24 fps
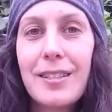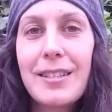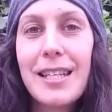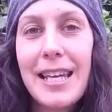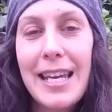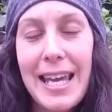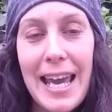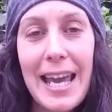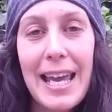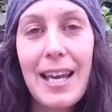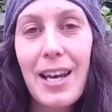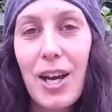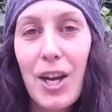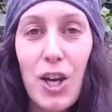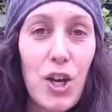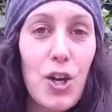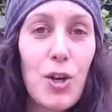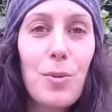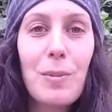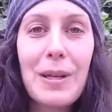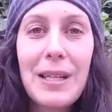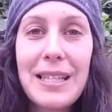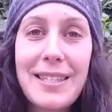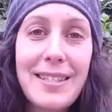to get a
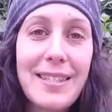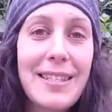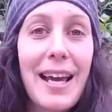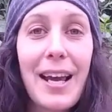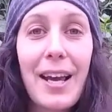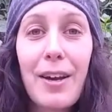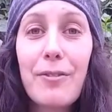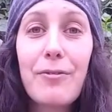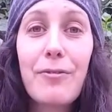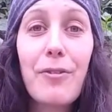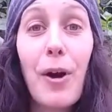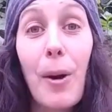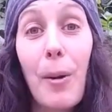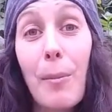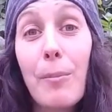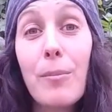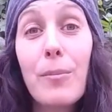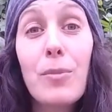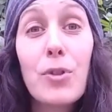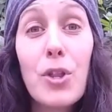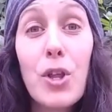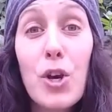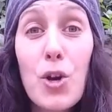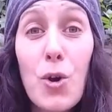human sick
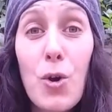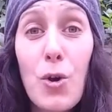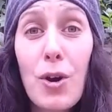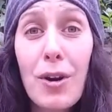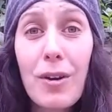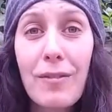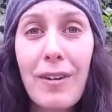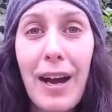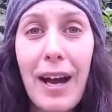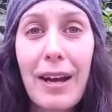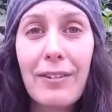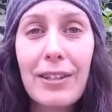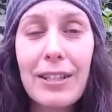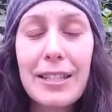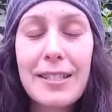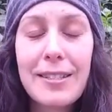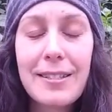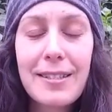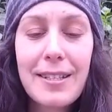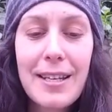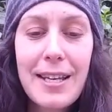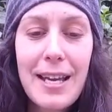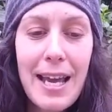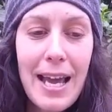from the
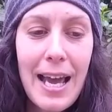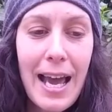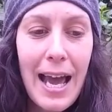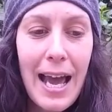norovirus.